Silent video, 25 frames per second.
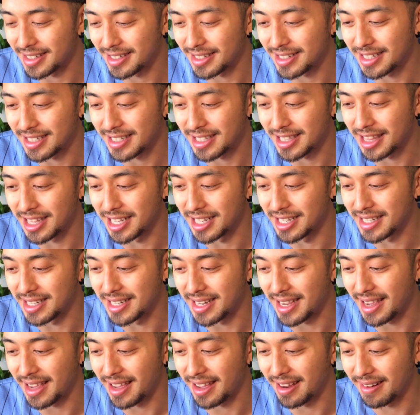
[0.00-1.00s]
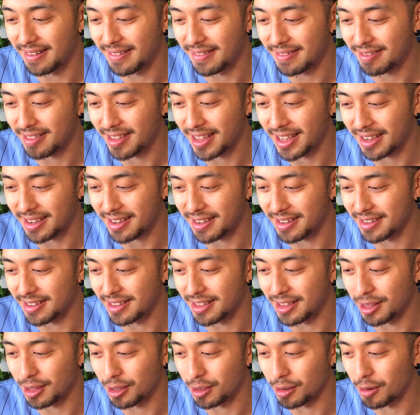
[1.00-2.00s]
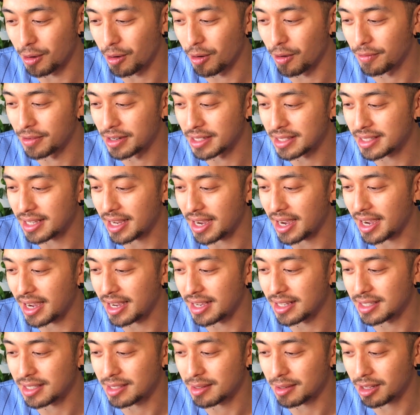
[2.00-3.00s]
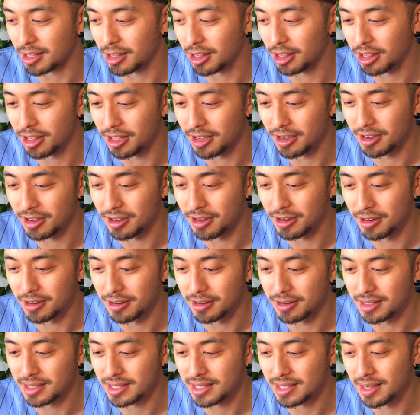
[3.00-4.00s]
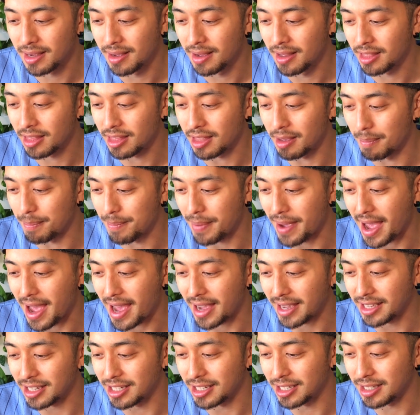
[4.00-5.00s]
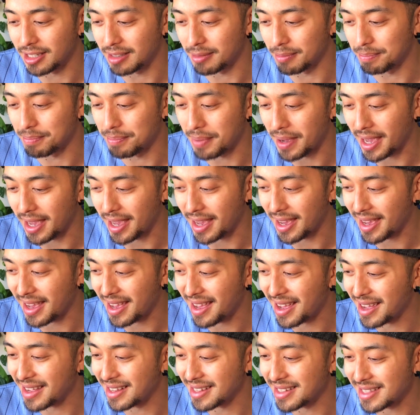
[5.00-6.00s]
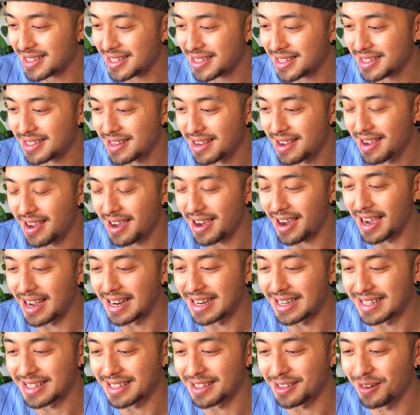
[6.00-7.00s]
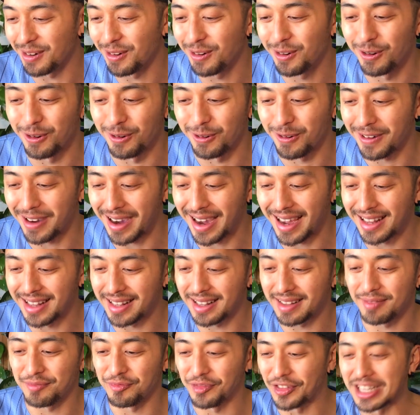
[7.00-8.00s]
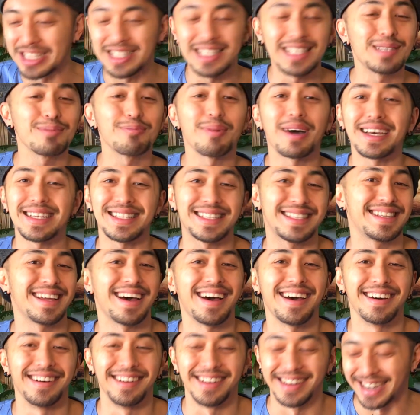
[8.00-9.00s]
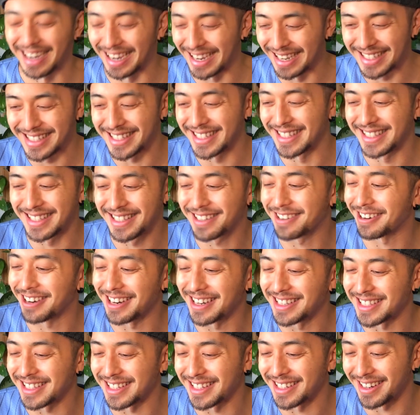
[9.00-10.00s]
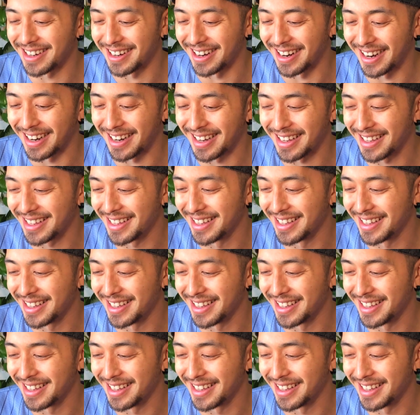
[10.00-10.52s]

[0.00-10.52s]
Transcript: Just the dent, like, the oversized clothes, the baggy pants, I just oh I this is my style, guys. This is crazy. All right.